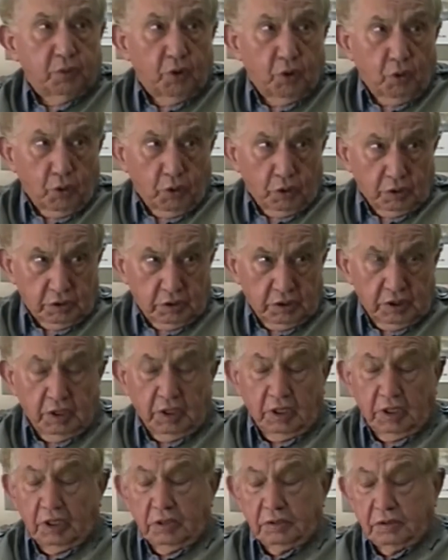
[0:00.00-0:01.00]
to port
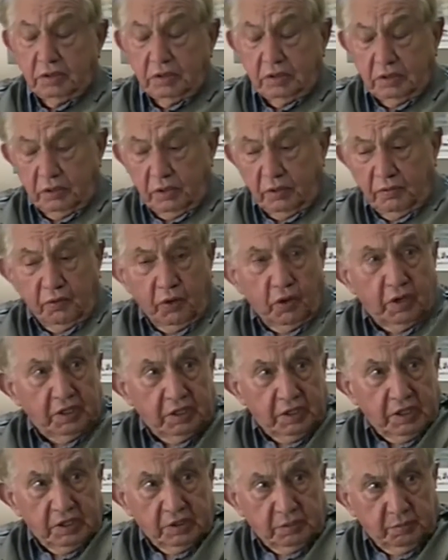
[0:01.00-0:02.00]
to
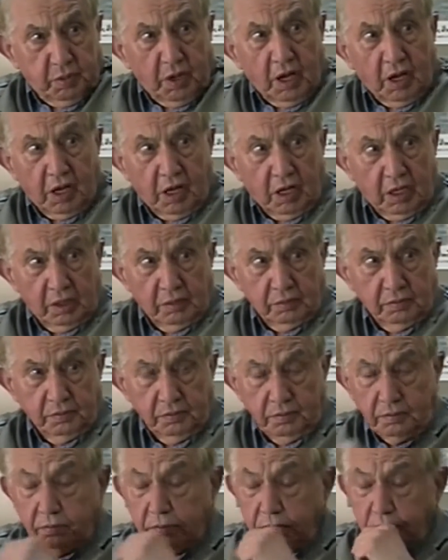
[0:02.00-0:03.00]
avoid this bar.
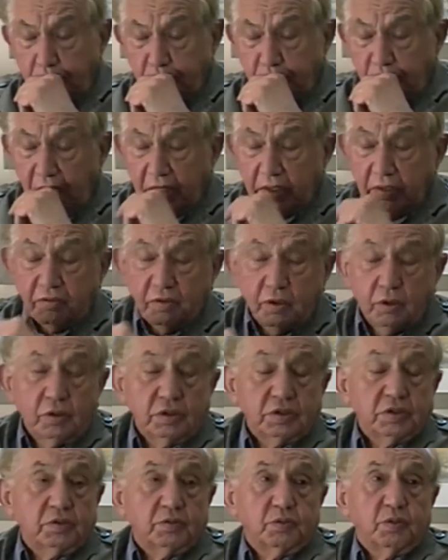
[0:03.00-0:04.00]
And of
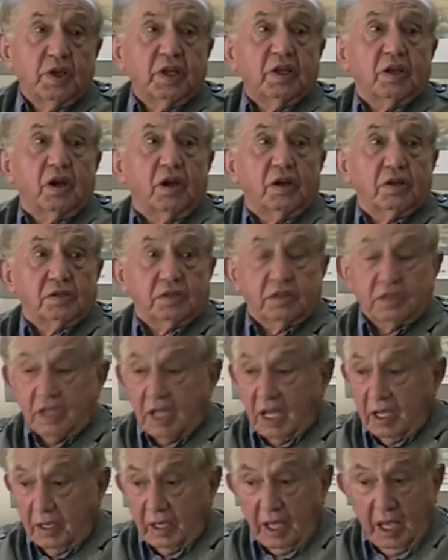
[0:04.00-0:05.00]
course we
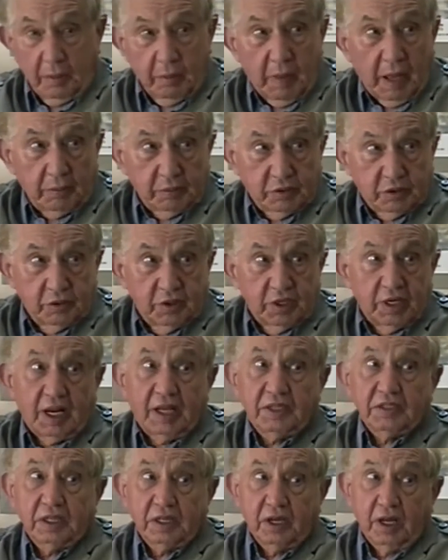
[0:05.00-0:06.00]
came up to
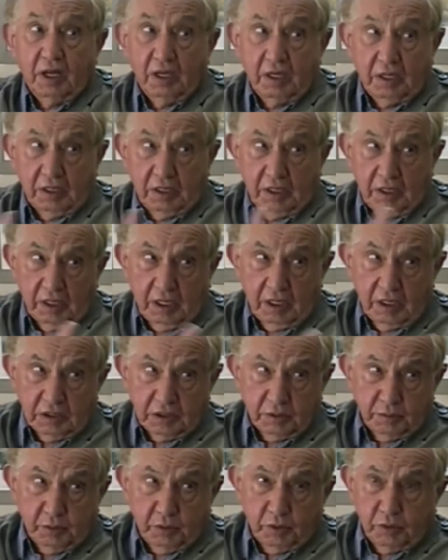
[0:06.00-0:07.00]
it. I said
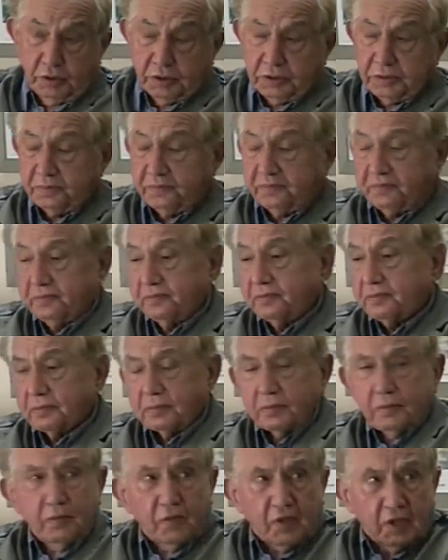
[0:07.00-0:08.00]
harder port.
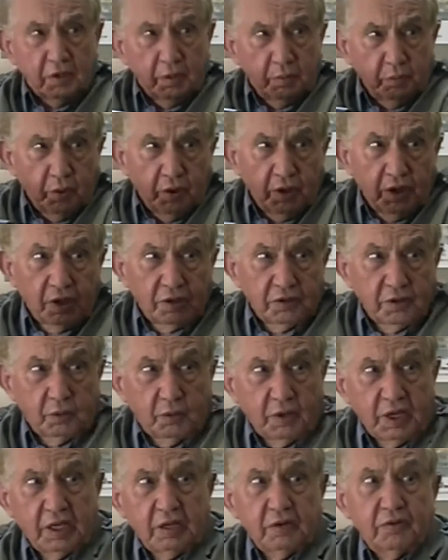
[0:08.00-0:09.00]
The boy
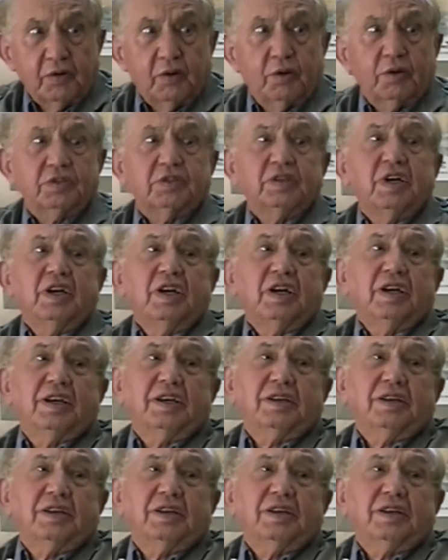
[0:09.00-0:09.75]
on the wheel, of course,